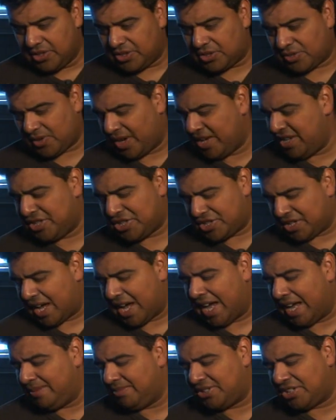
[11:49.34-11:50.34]
strange
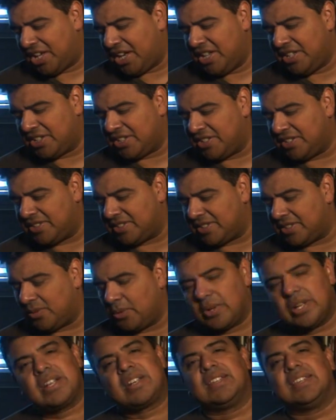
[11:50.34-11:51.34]
time changes
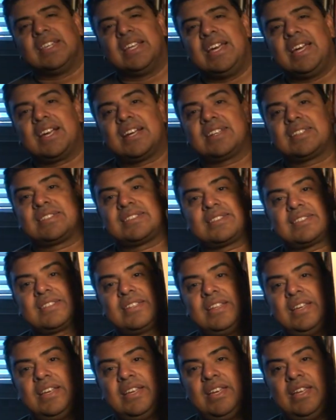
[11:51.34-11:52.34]
and weird licks.
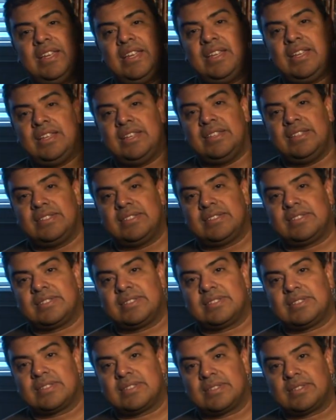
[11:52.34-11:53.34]

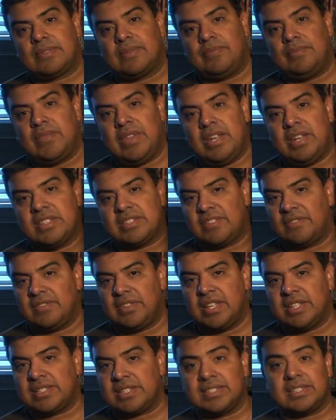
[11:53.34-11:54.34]
It's
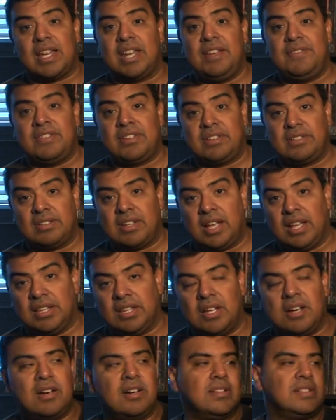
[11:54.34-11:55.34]
not even a
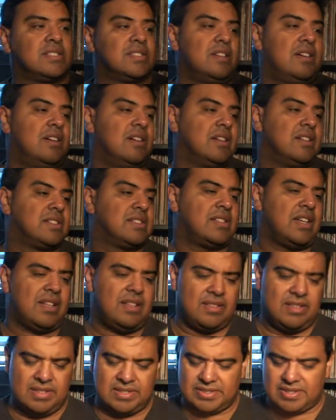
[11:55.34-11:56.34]
long song. The
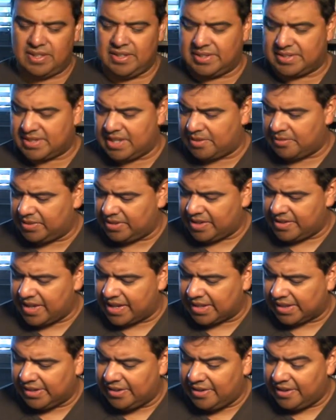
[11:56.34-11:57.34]
song is not really
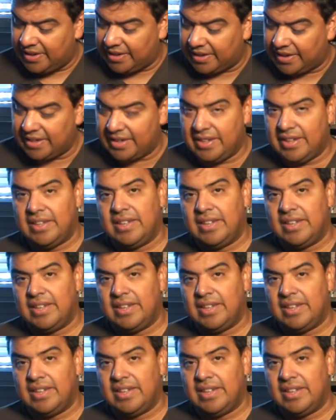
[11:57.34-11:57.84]
that long.